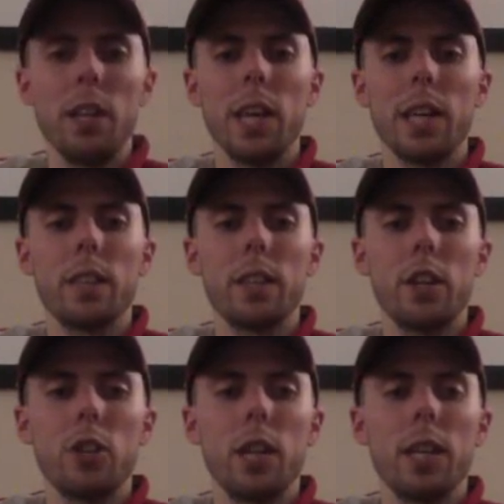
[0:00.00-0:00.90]
Like it
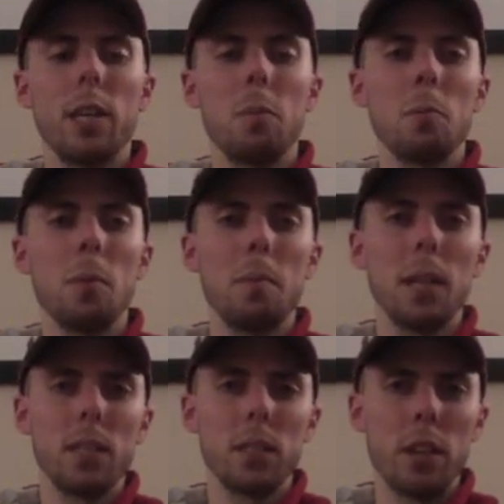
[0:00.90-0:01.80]
there. I try to keep some
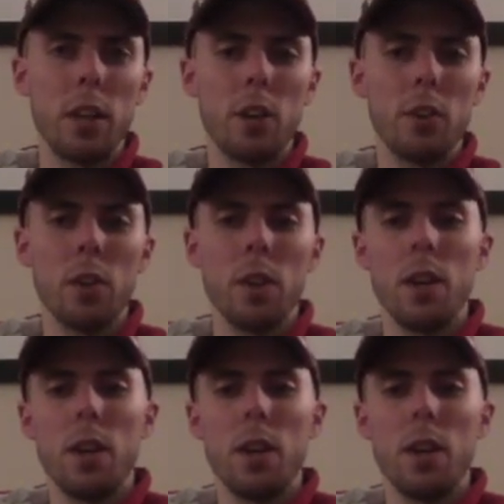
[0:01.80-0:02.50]
updates there.